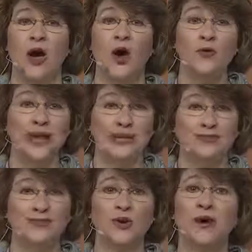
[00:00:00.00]
Okay,
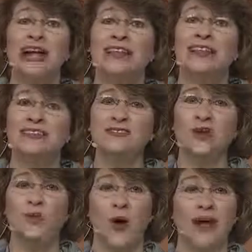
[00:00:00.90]
so let's
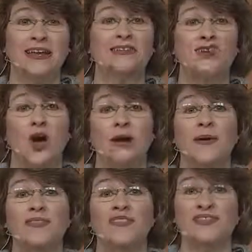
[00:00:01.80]
go on and talk
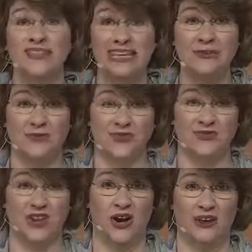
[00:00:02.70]
about the themes of
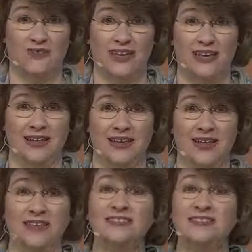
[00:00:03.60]
geography.
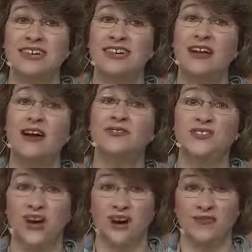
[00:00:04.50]
The study of
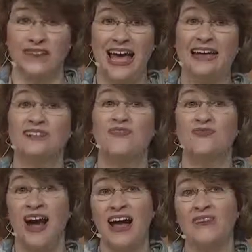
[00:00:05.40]
geography has
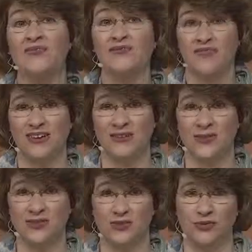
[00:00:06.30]
5
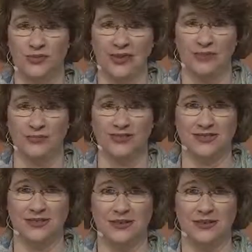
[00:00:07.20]
fundamental themes.